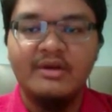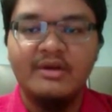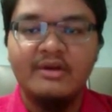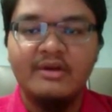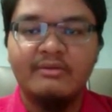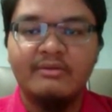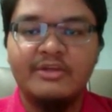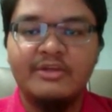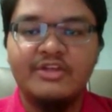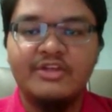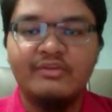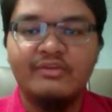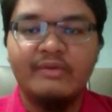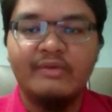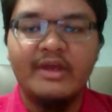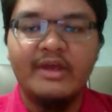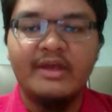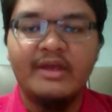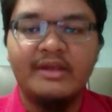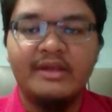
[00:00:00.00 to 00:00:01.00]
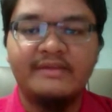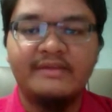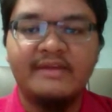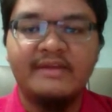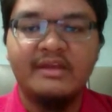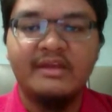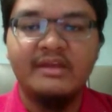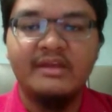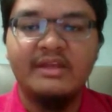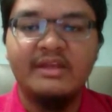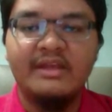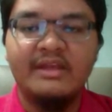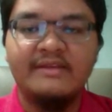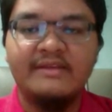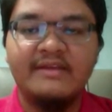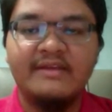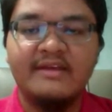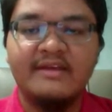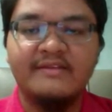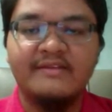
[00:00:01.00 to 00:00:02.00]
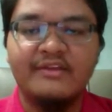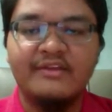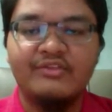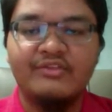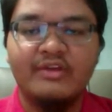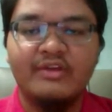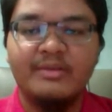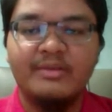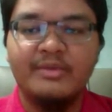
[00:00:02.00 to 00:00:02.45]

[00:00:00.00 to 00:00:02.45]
which is where an attacker gains access right